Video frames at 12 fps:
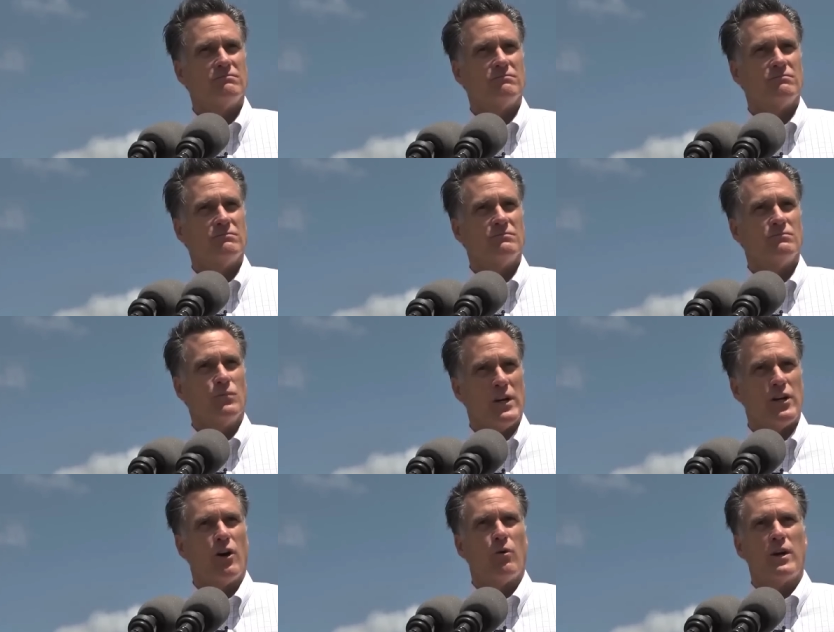Mm,
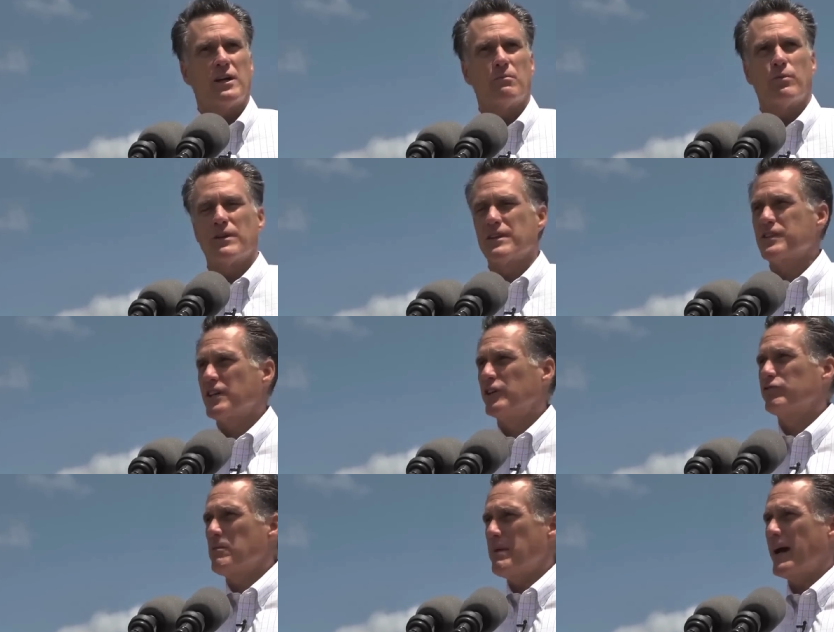wait, no, it wouldn't because
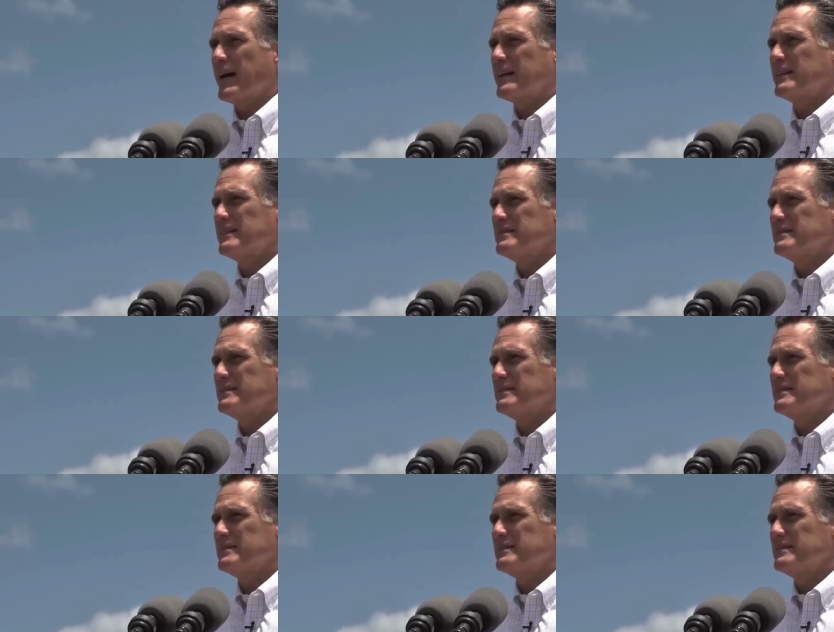never mind.